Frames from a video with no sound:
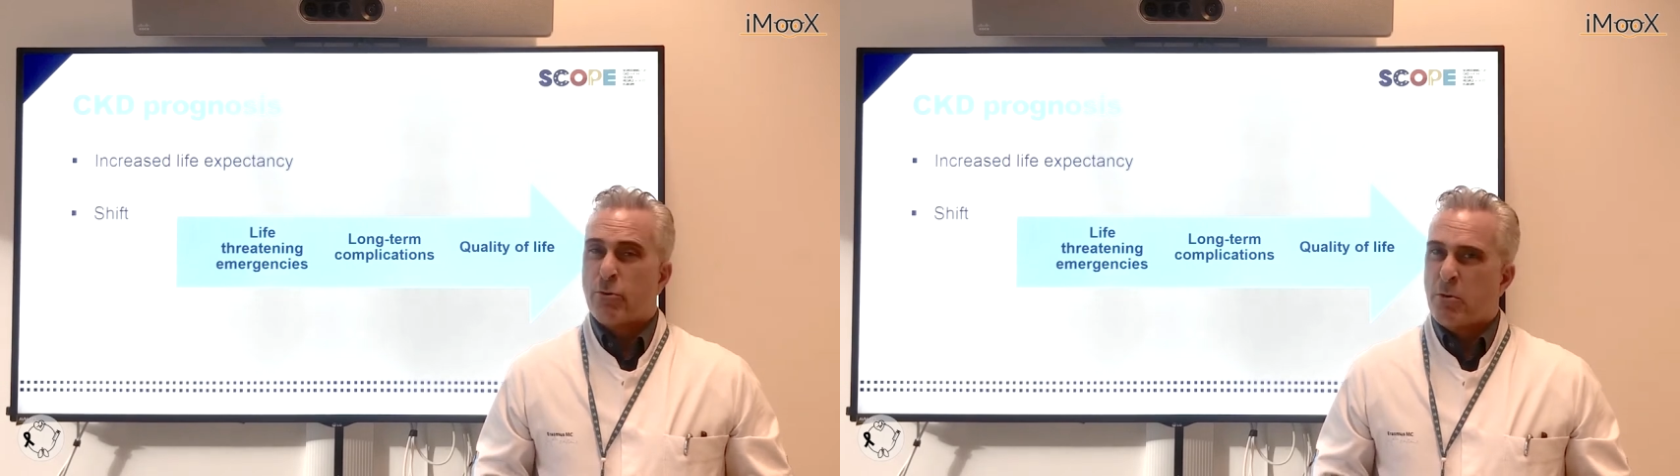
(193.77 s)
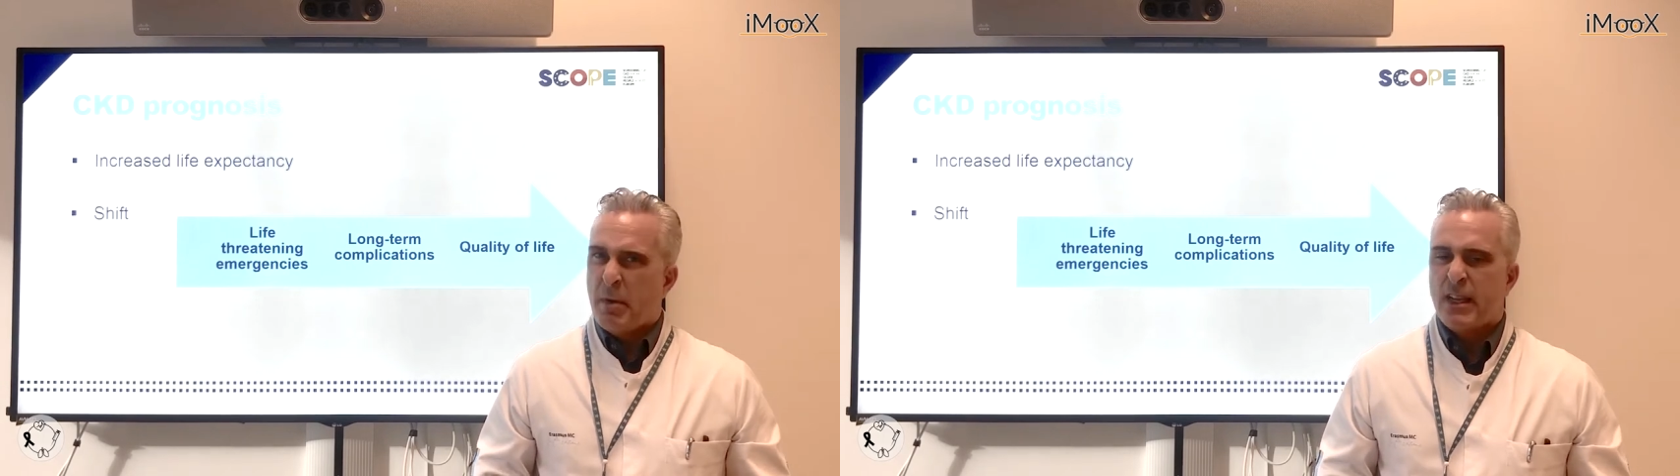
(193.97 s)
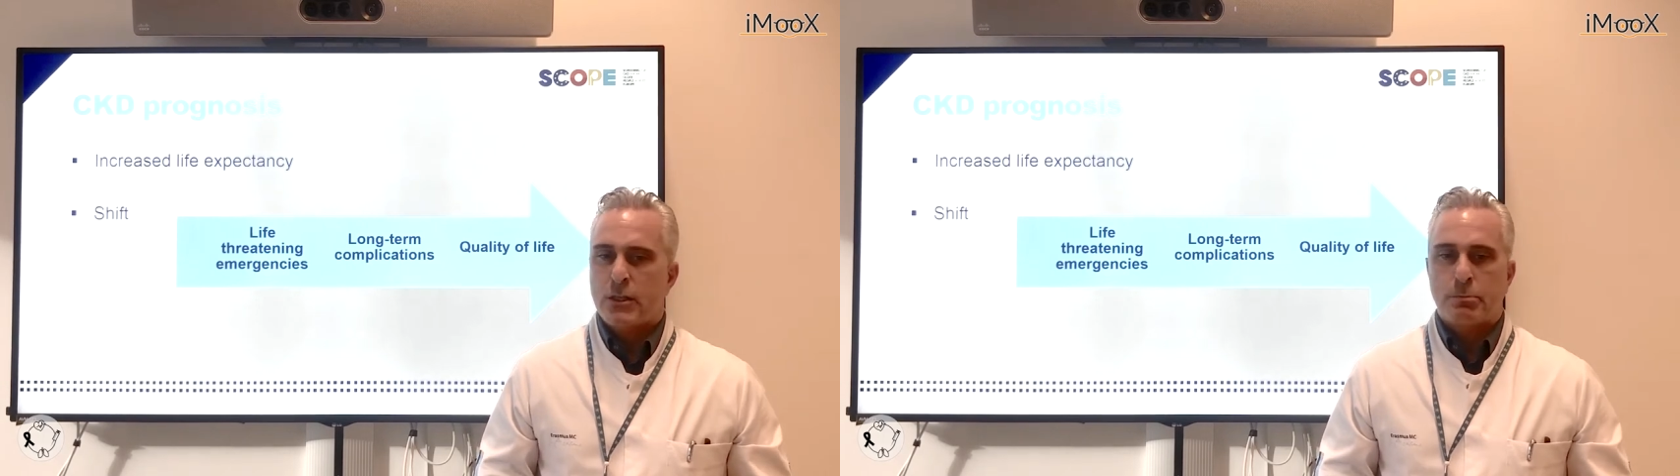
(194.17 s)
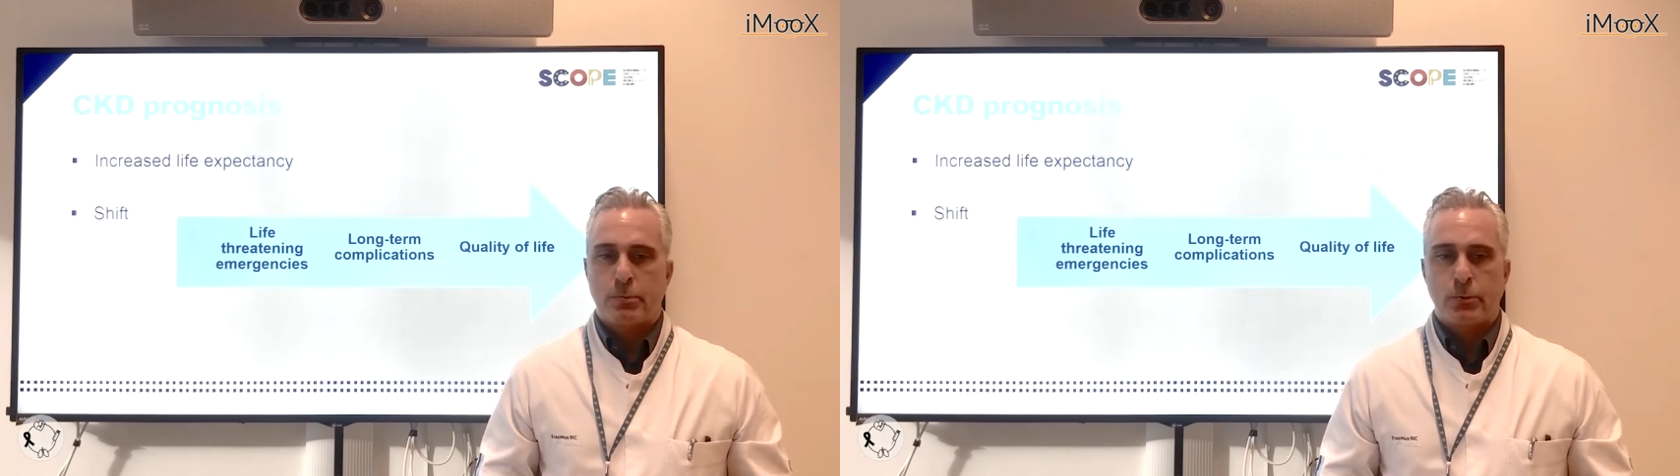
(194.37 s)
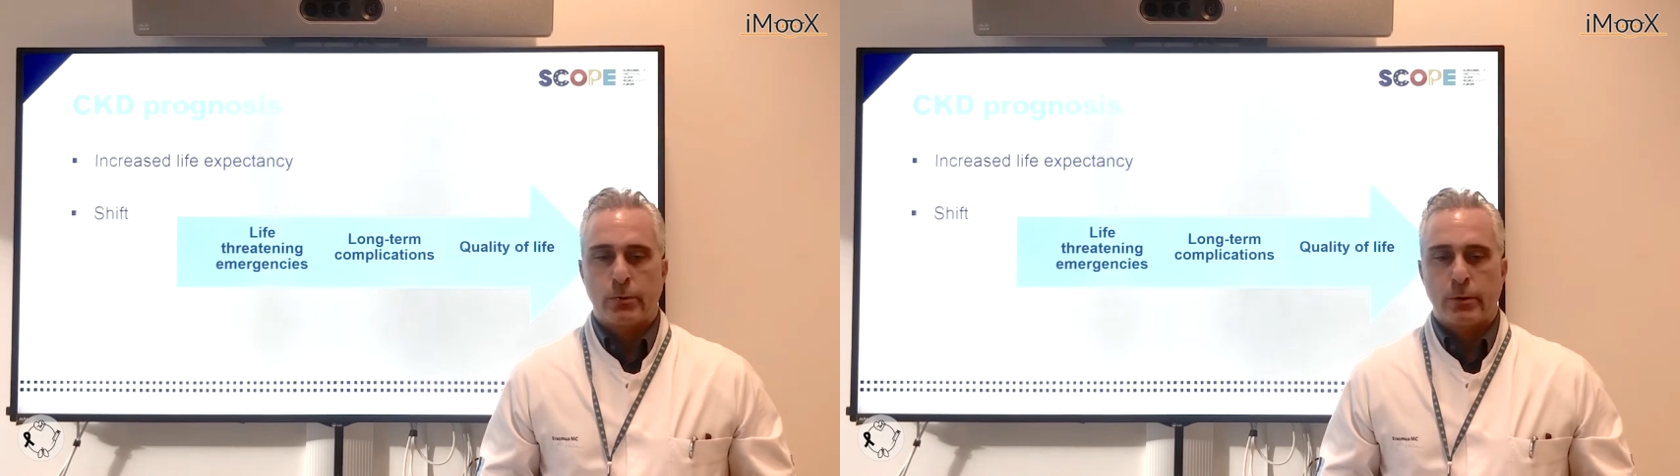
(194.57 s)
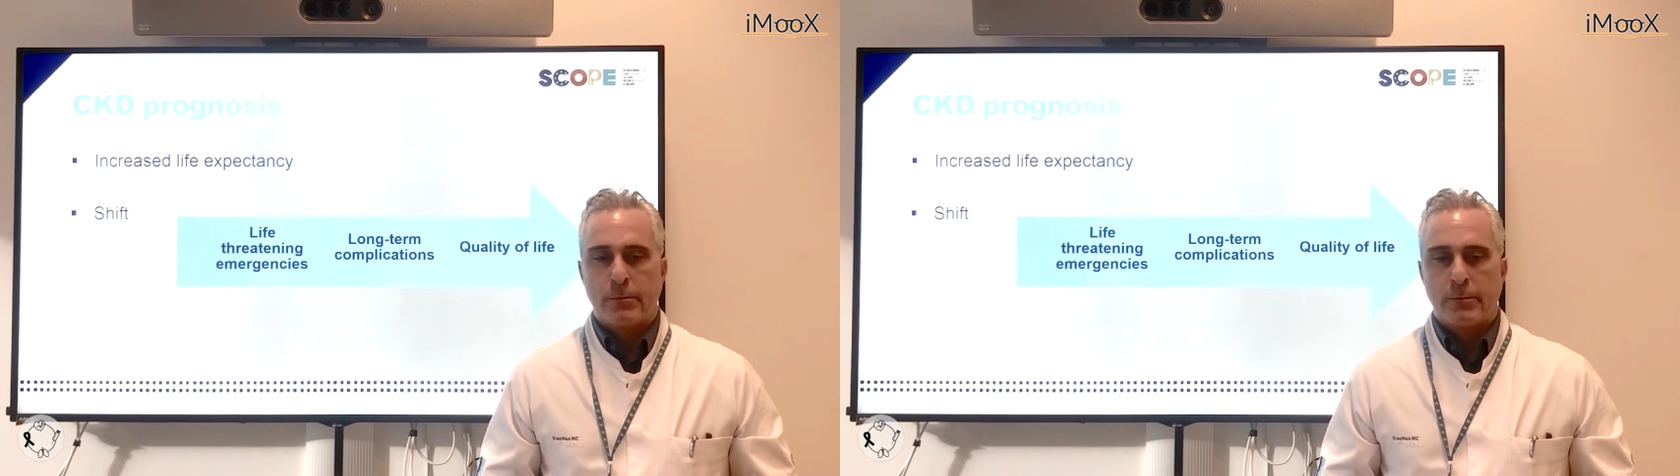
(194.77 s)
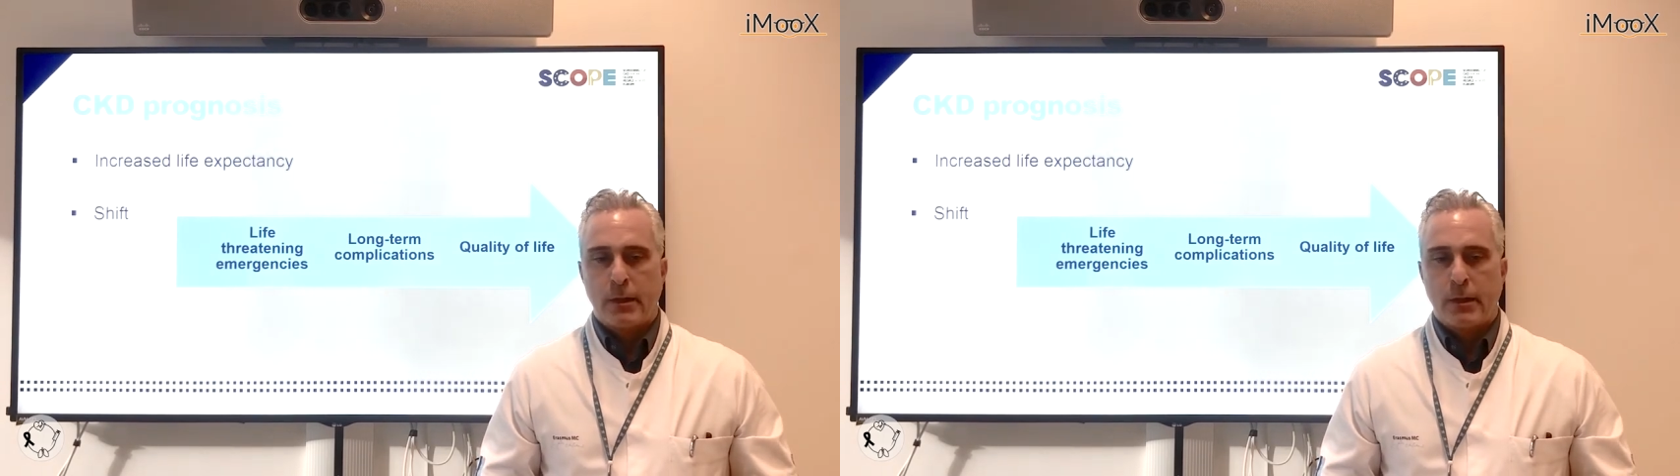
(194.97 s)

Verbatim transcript: remains poor,